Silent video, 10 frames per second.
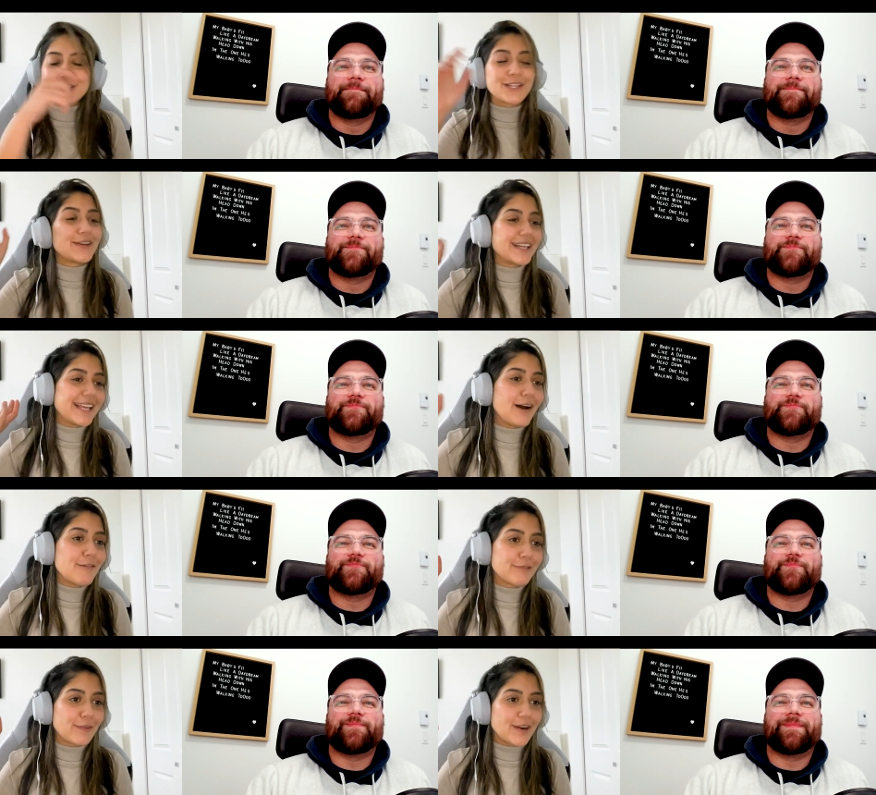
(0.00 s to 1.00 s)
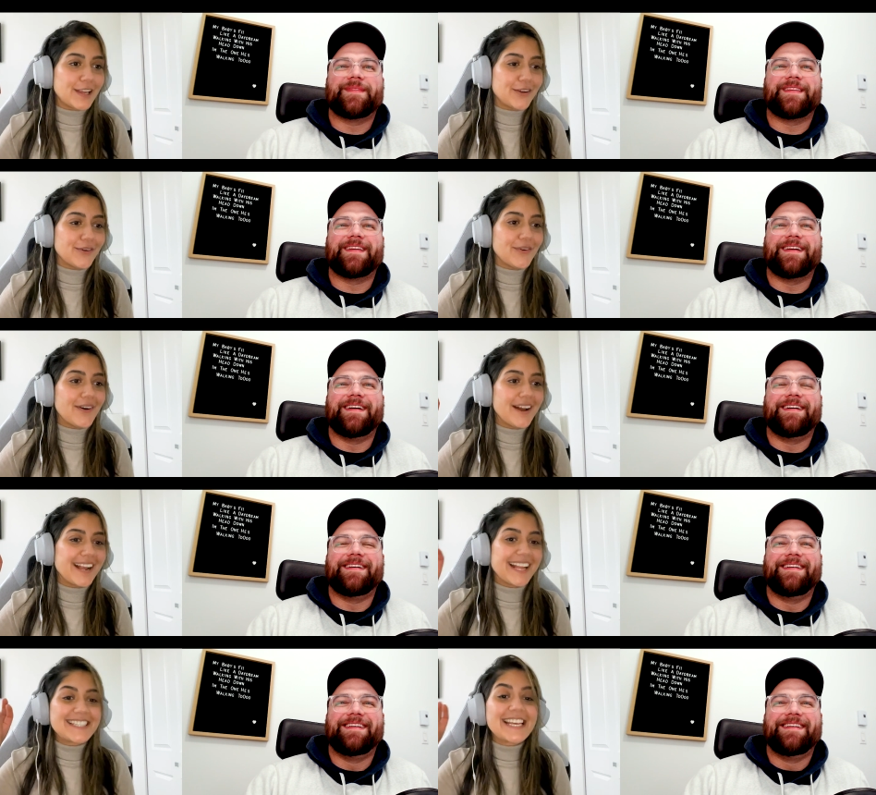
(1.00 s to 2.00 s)
Speaker 1: looking out for you
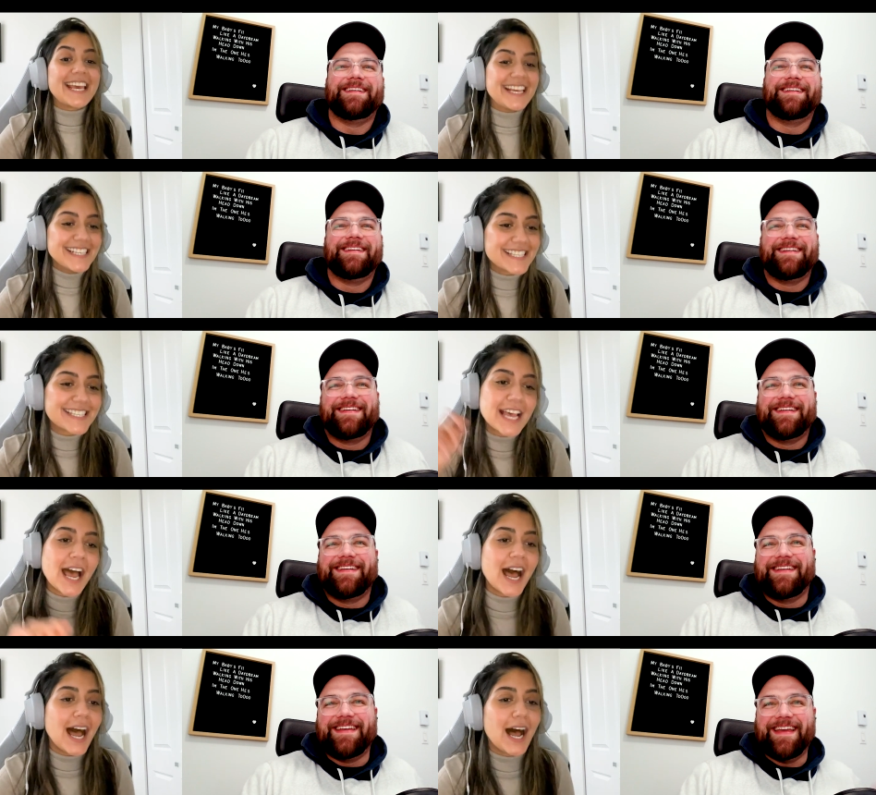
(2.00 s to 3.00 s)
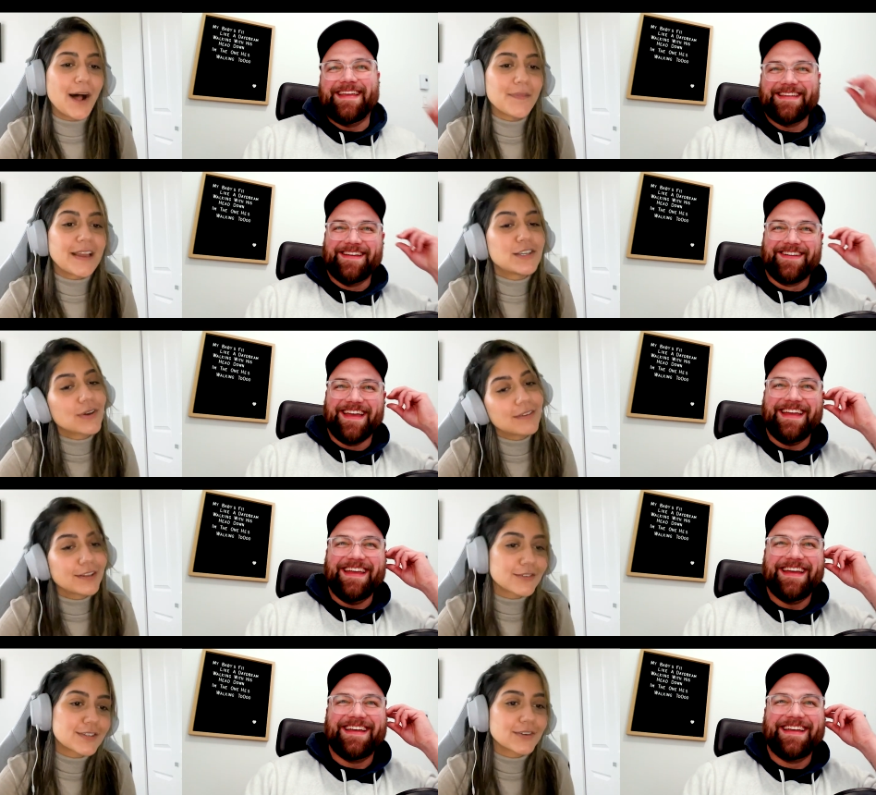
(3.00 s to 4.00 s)
takes, uh, I do have a little
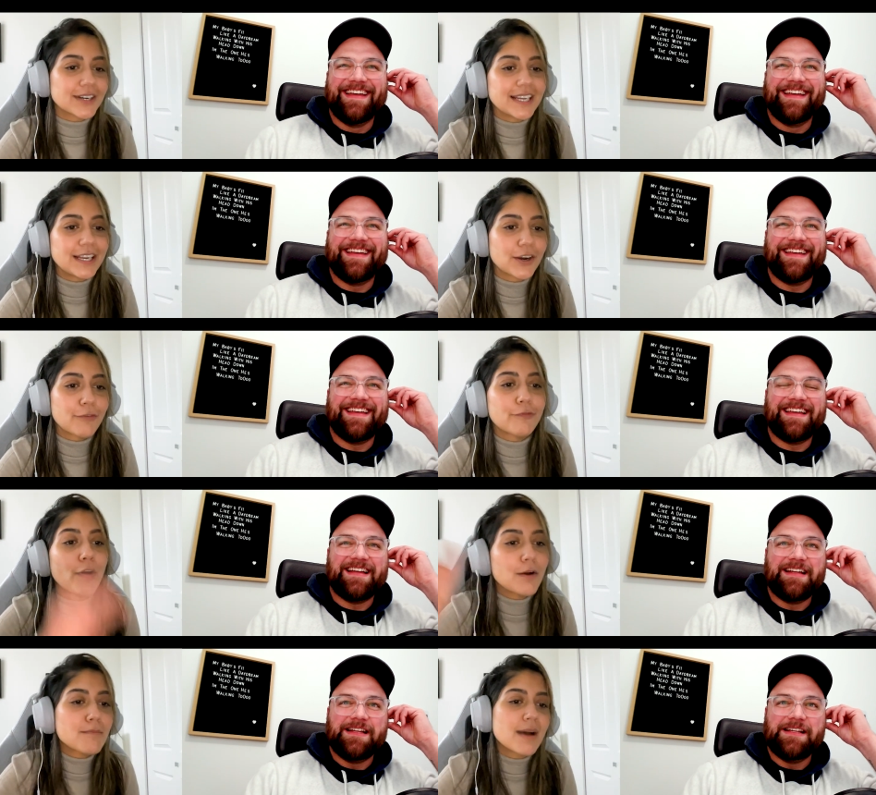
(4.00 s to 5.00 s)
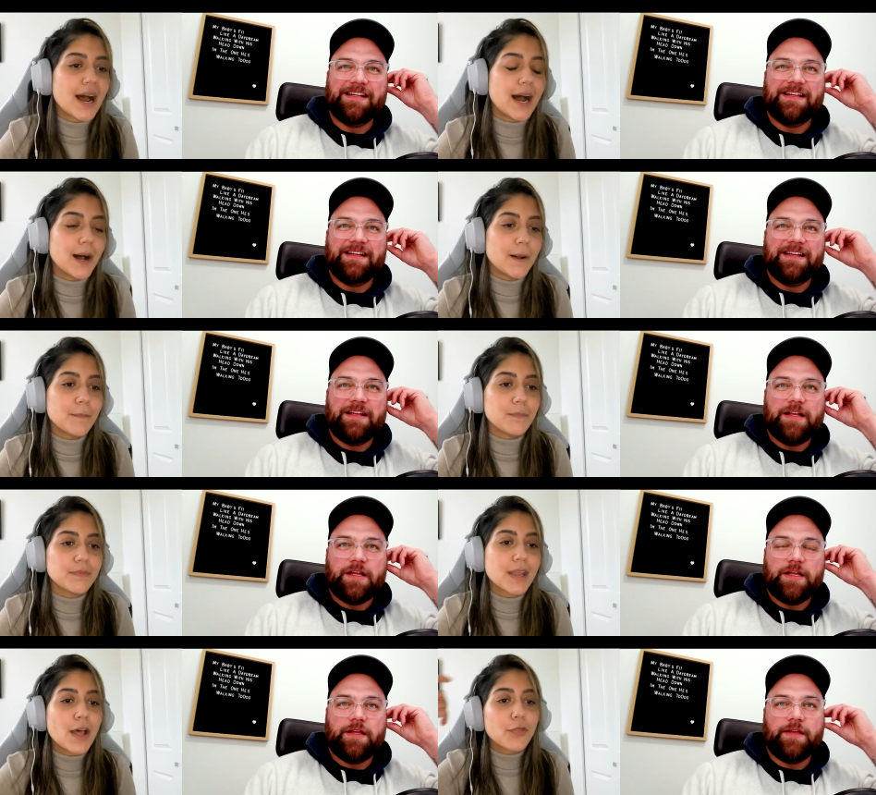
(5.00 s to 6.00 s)
story here from um,
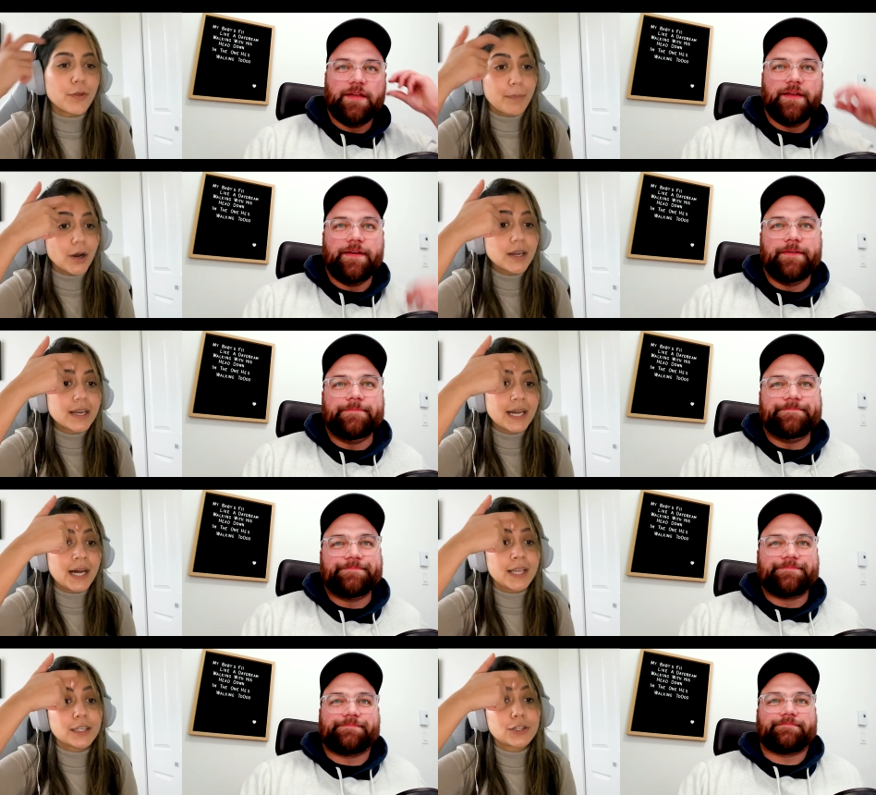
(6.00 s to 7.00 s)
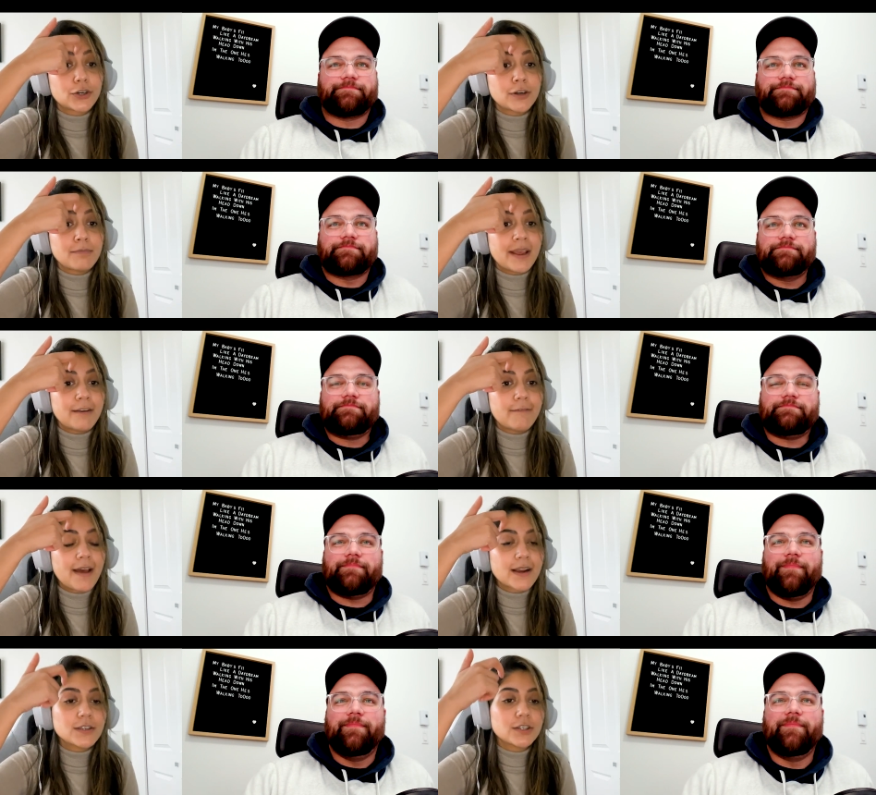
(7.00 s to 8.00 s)
the book, uh, The Third Man
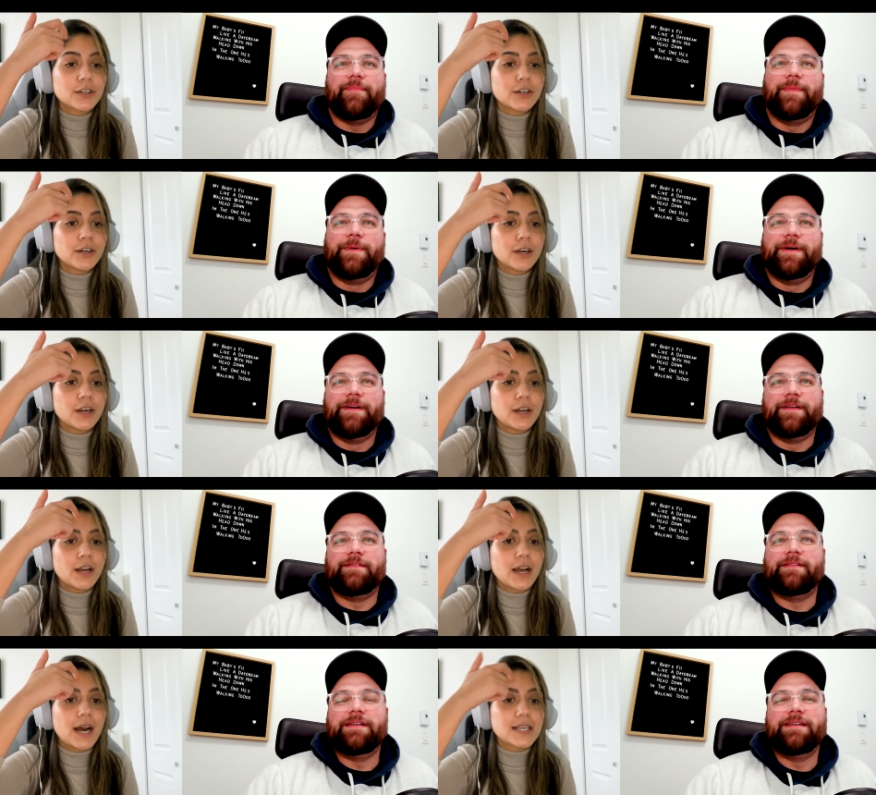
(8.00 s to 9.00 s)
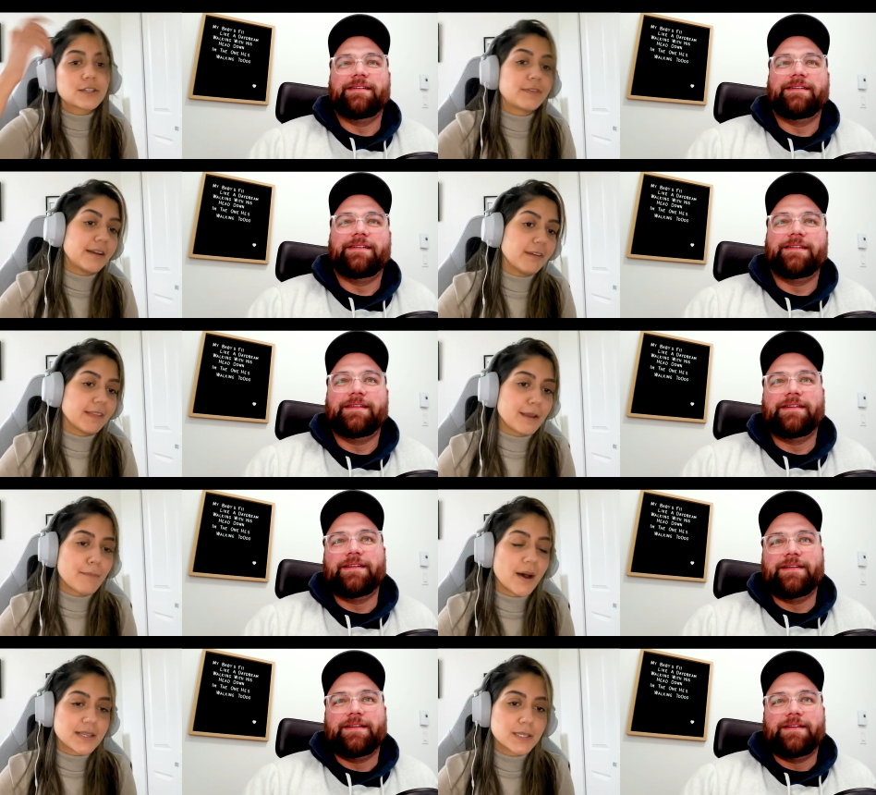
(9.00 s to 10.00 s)
Factor Surviving the
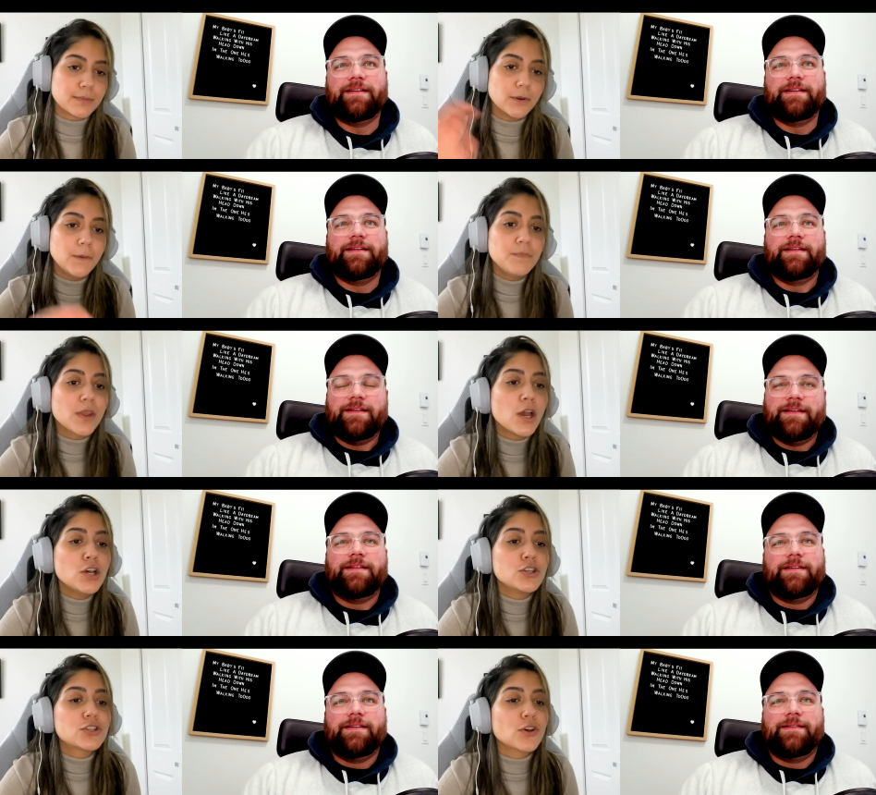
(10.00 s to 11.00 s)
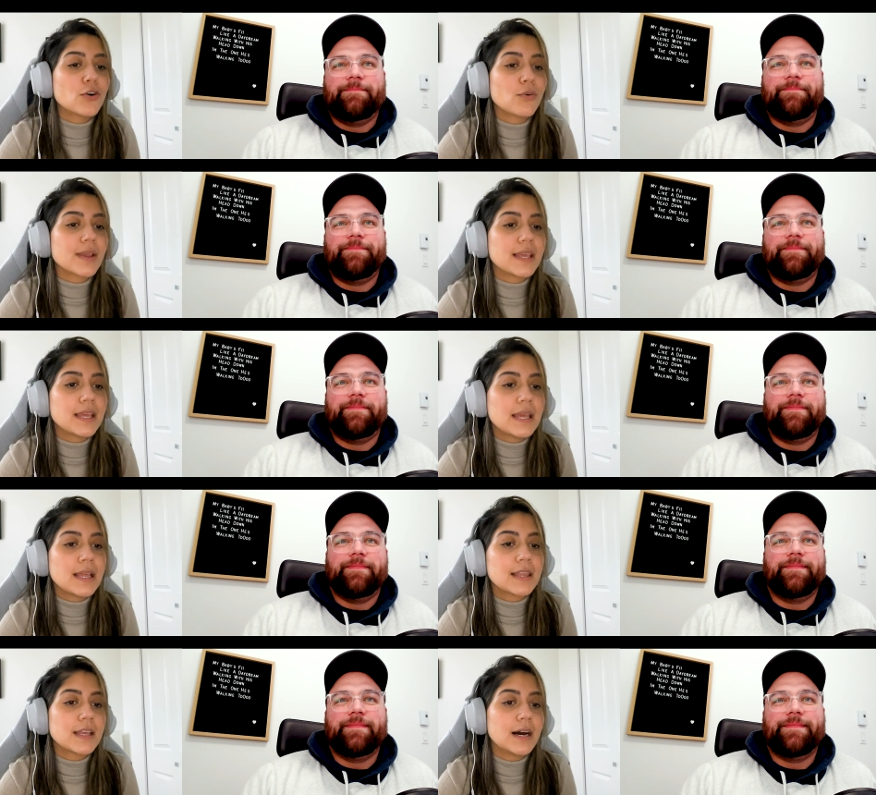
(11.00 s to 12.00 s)
Impossible. So he,
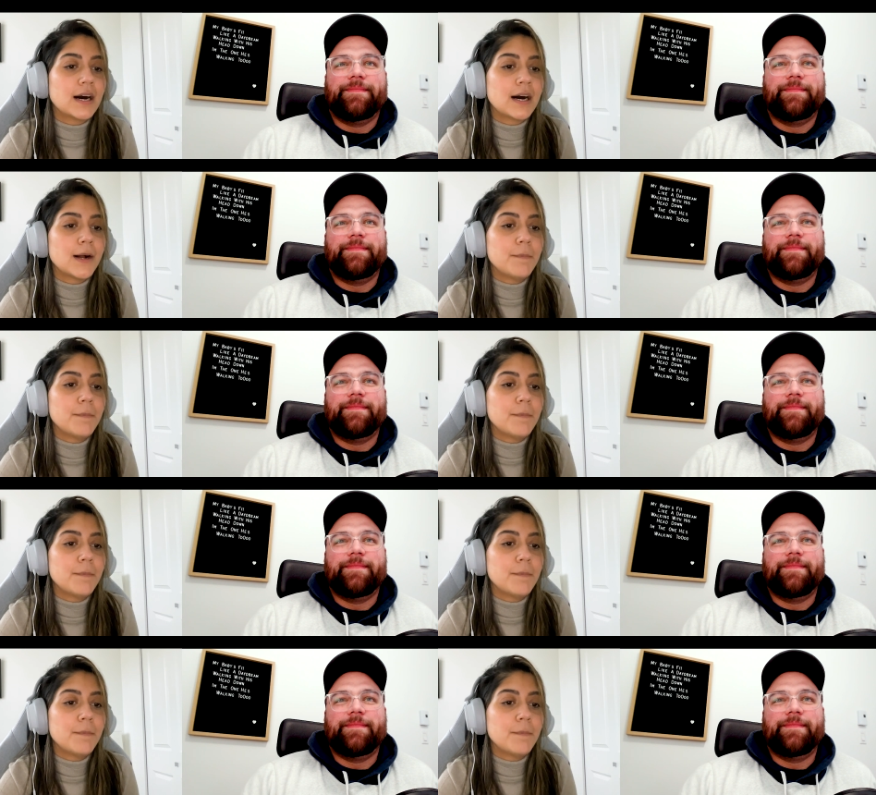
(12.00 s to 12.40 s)
he uh,